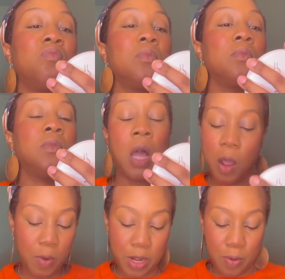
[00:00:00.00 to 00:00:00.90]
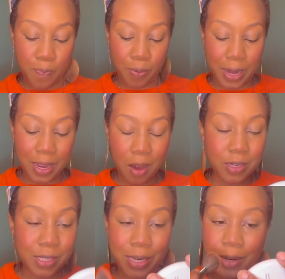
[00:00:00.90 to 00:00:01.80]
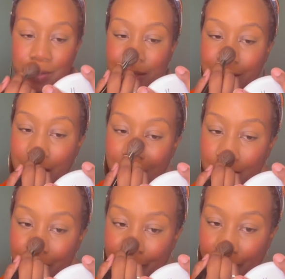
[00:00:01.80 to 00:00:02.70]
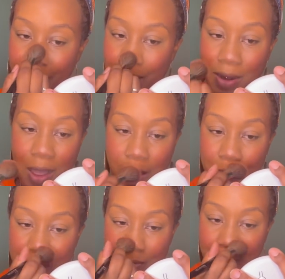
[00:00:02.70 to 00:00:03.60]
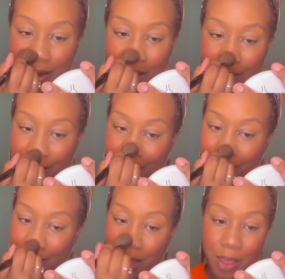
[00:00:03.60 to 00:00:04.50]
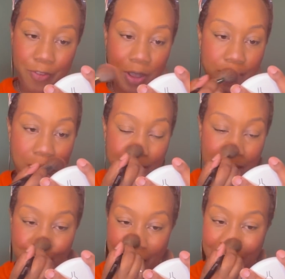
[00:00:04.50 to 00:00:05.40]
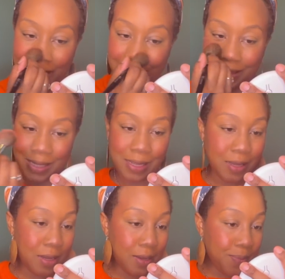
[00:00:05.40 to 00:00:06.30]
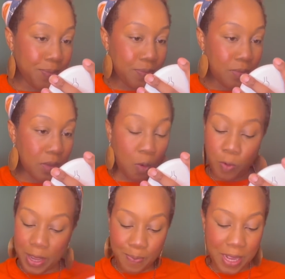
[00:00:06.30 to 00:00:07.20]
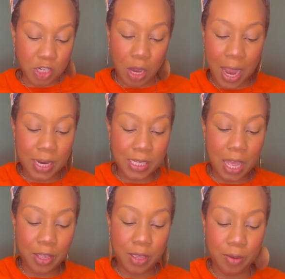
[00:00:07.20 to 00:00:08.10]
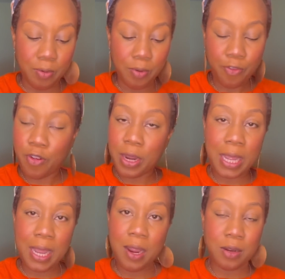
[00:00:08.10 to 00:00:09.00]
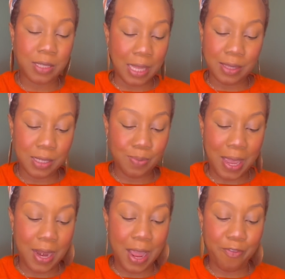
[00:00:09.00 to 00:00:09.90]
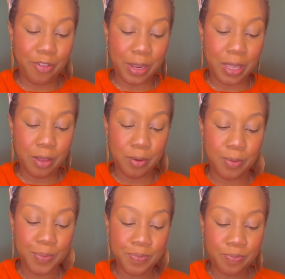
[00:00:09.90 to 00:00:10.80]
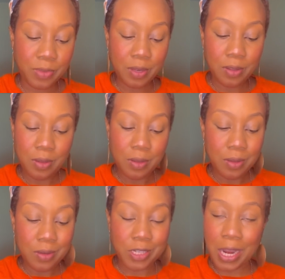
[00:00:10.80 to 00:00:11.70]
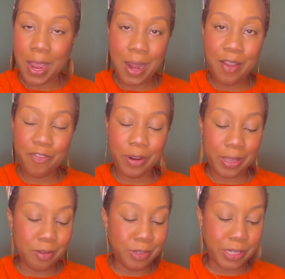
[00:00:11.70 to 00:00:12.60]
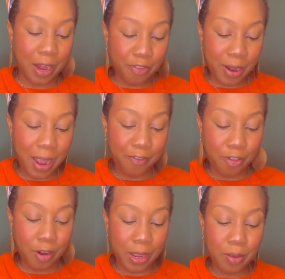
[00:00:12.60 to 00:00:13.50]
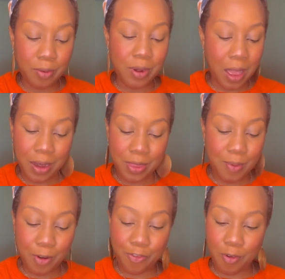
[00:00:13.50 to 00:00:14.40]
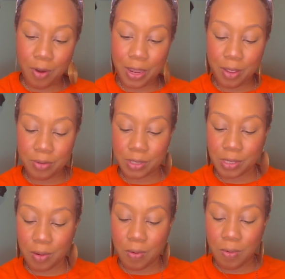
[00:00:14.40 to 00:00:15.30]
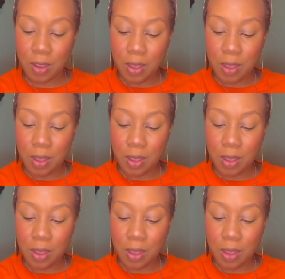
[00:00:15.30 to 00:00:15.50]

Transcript: not when you bring it onto yourself. Not when you bring it onto yourself. Come on, Miss Paytas. We've been trying to tell you for years that this man ain't for you. Shane ain't for you. Jeffree ain't for you. None of them are for you. So